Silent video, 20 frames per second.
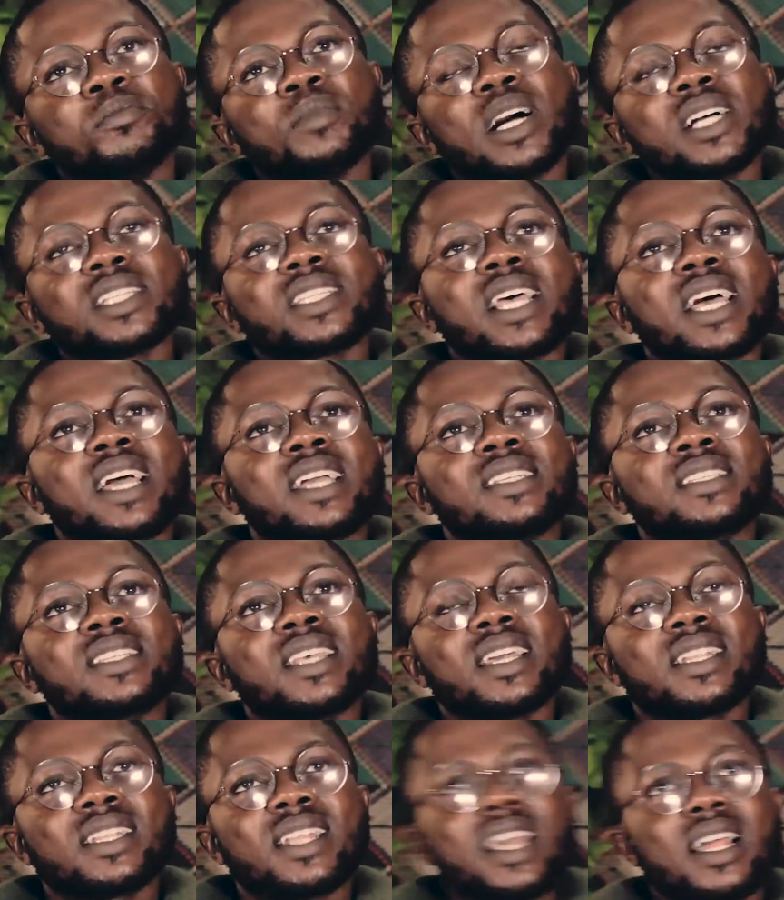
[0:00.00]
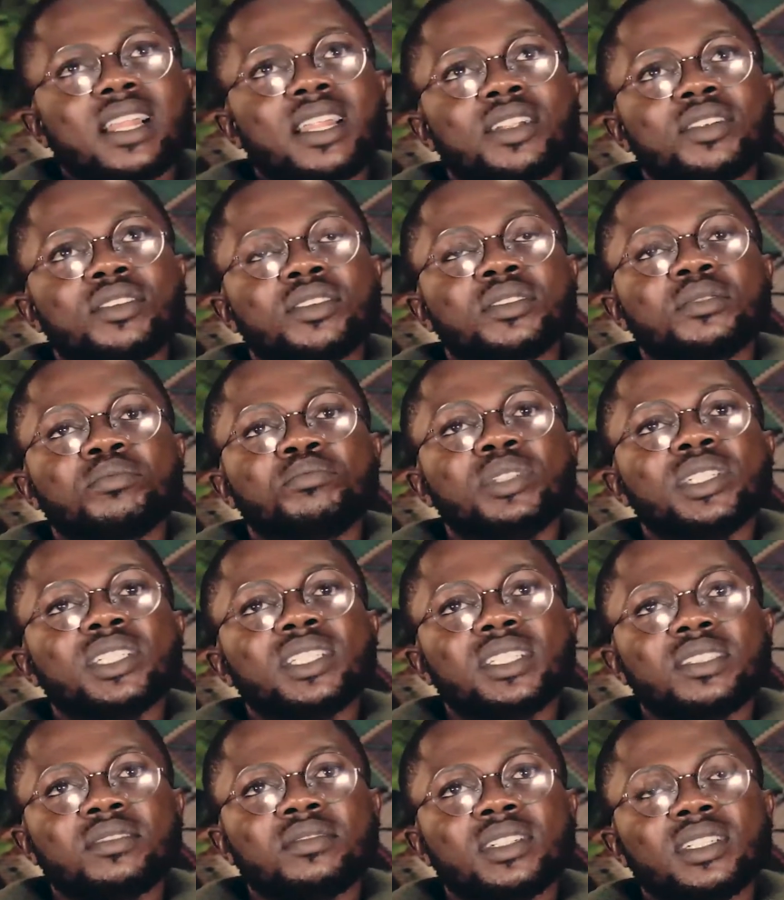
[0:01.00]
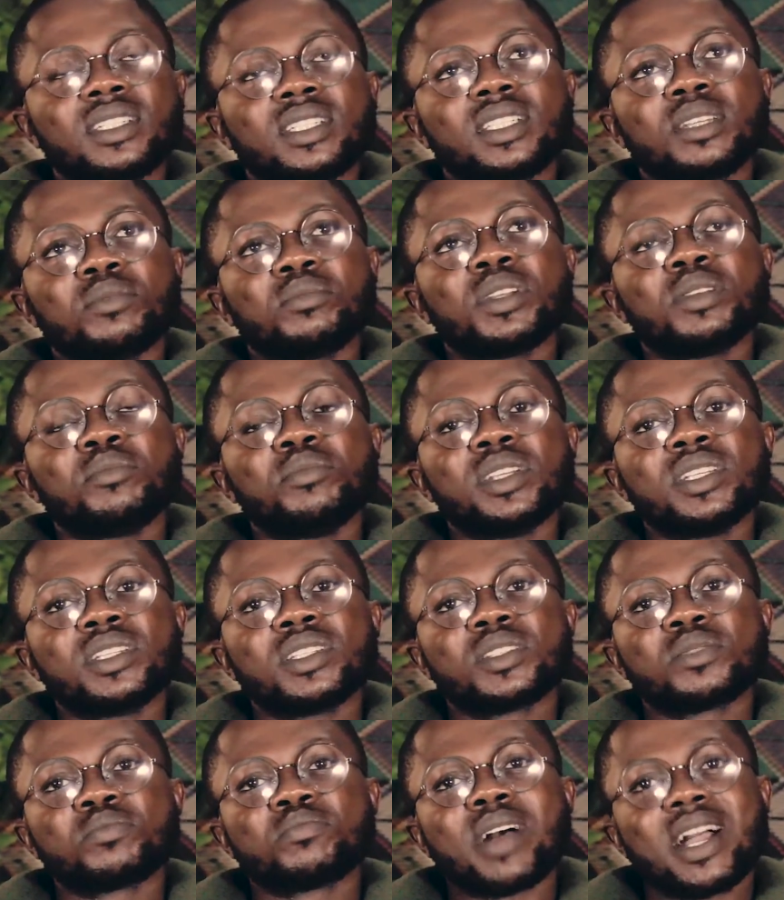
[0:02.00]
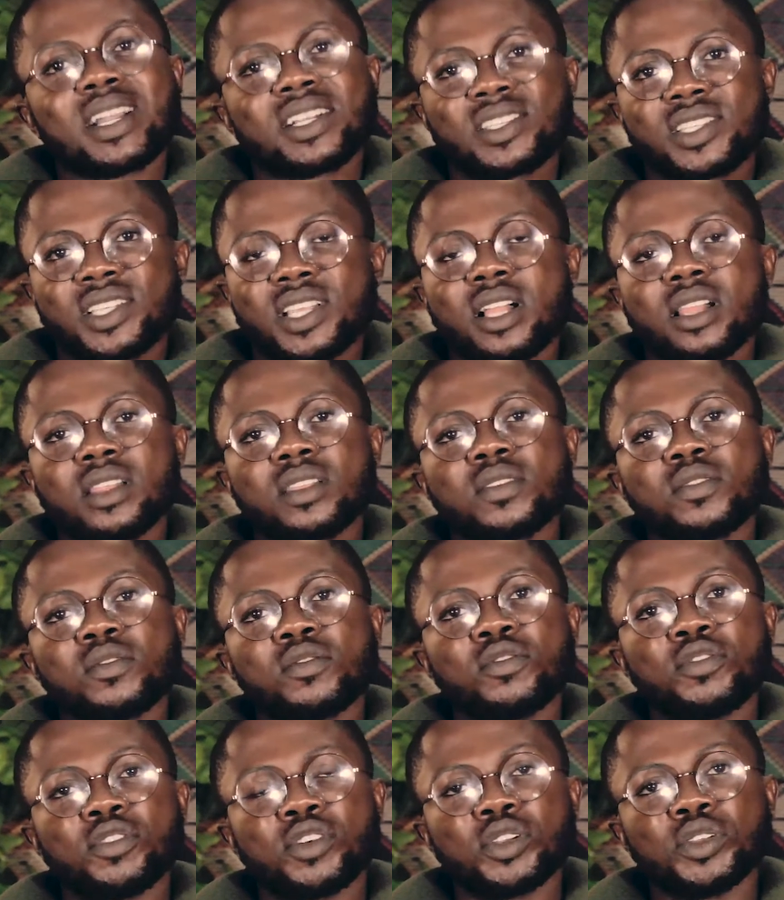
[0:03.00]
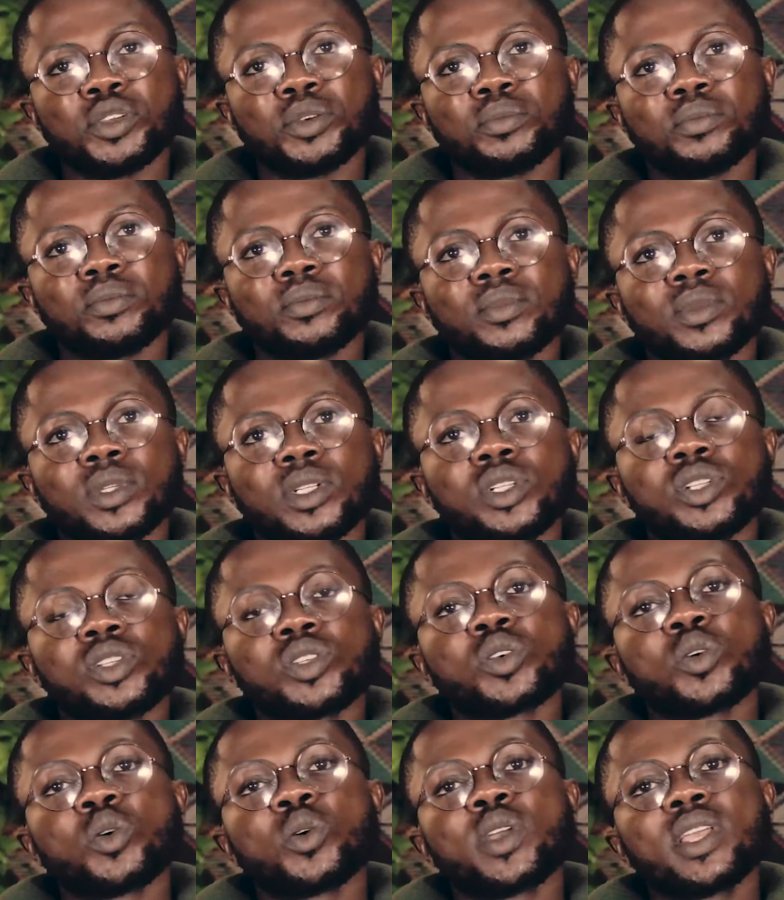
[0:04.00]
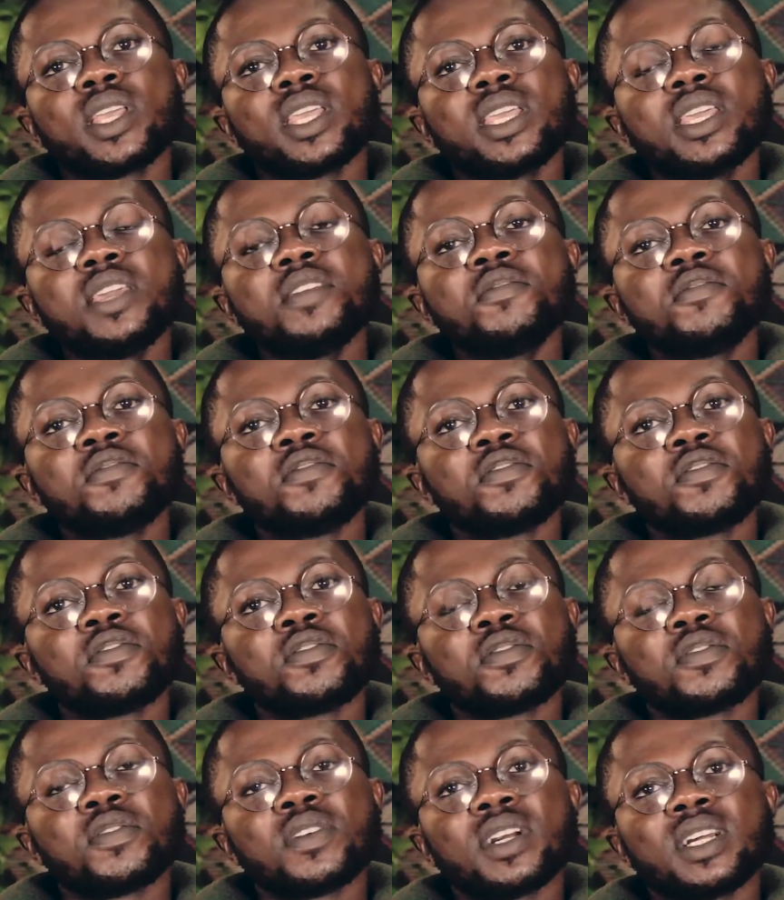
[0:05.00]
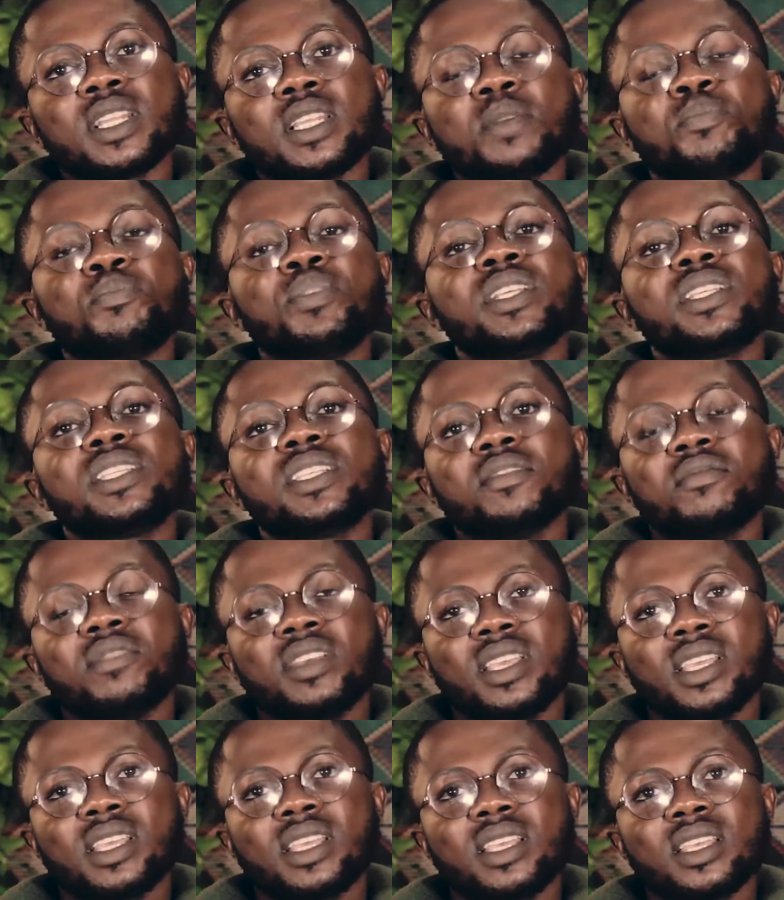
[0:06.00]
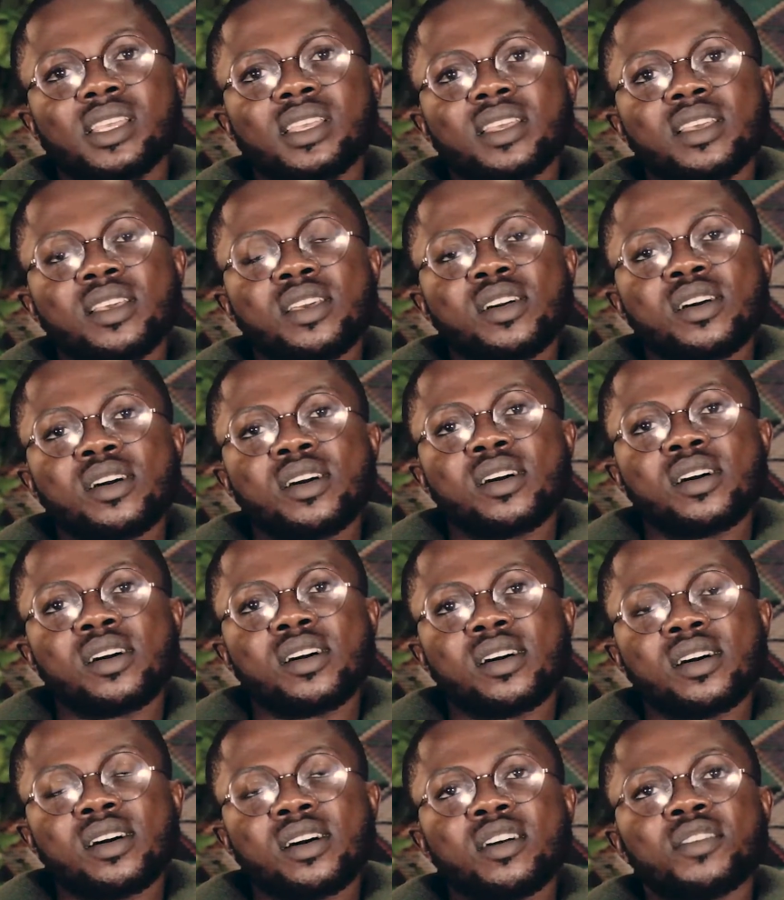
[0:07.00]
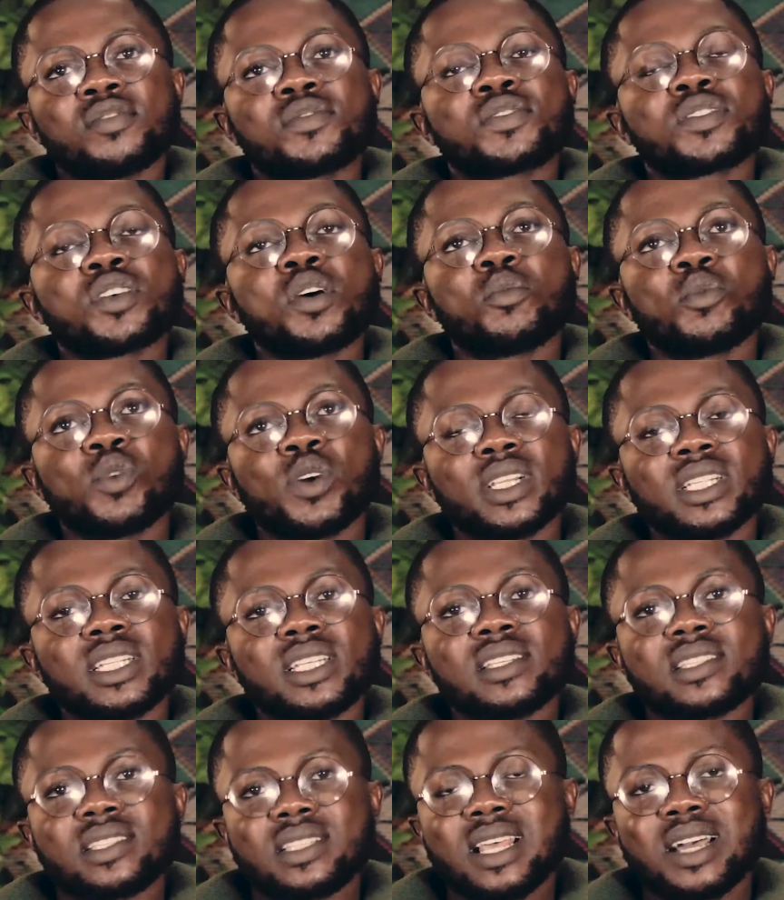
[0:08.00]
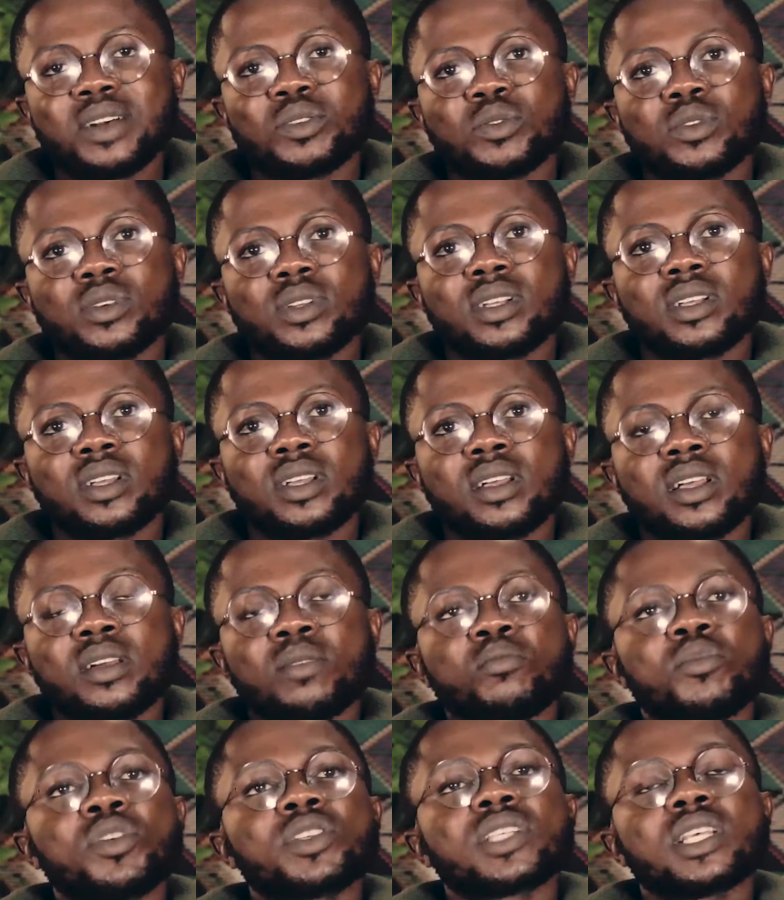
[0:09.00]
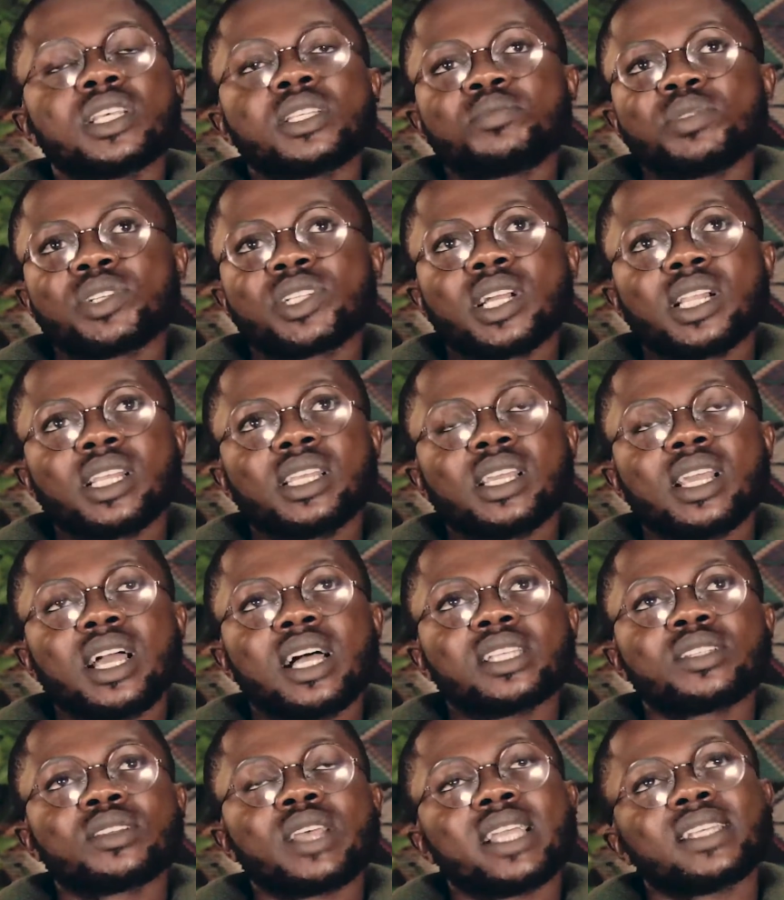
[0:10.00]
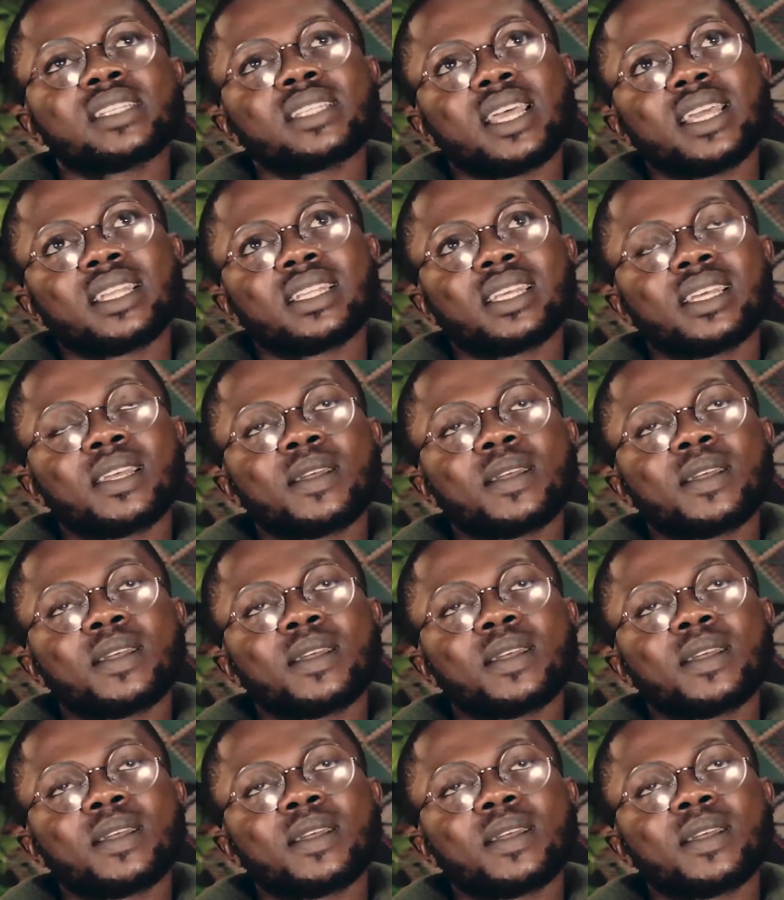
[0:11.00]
As I said earlier on, PCV simply means packed cell volume. So if the PCV of someone is down, most especially, as I said,